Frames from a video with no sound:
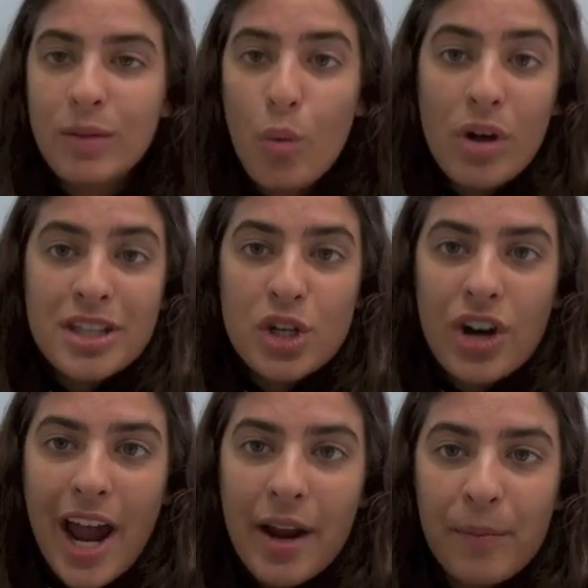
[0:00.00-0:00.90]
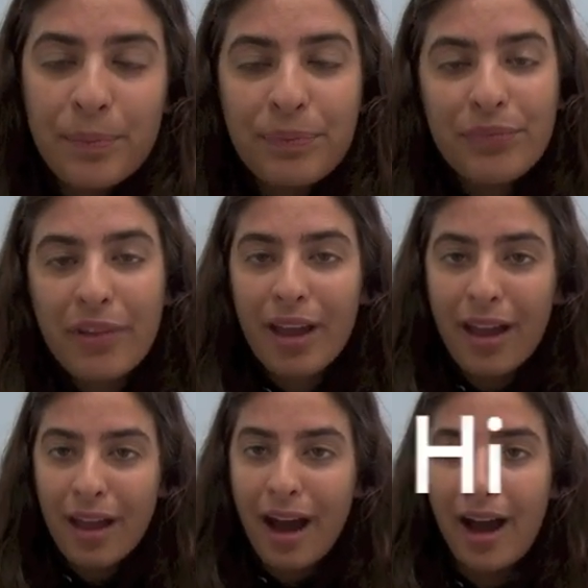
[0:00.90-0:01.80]
what's your name?
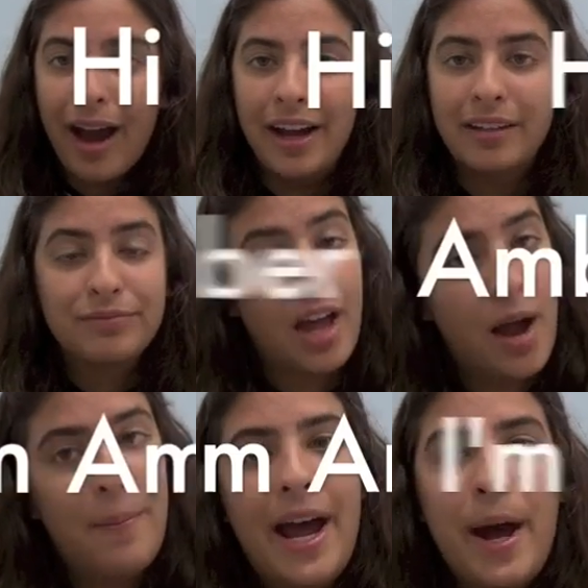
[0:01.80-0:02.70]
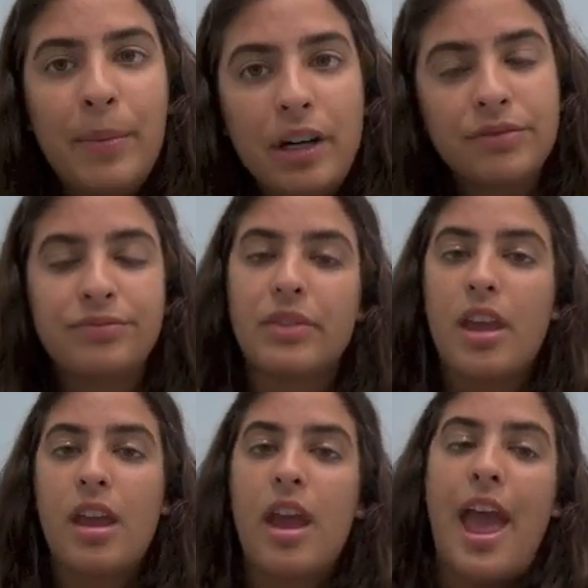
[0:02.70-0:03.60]
Hi, I'm Amber
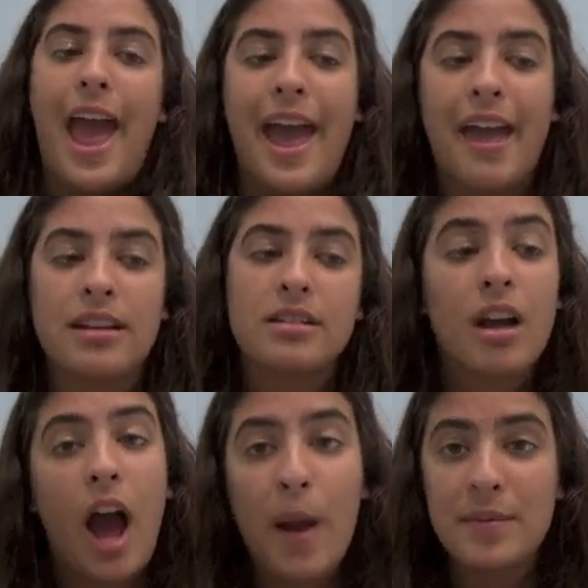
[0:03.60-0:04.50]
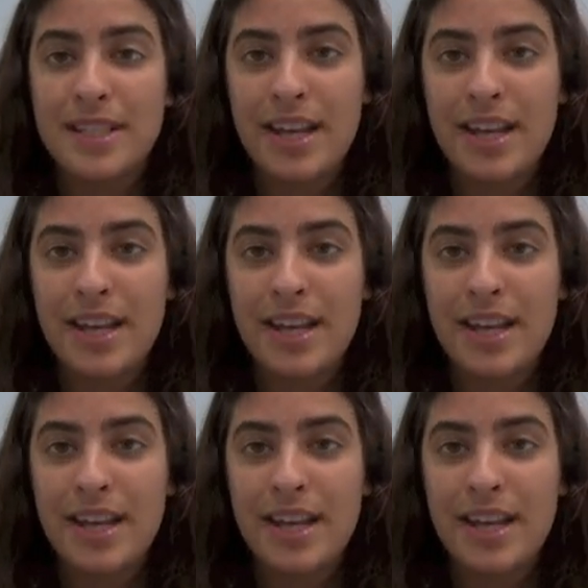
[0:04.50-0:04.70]
and I'm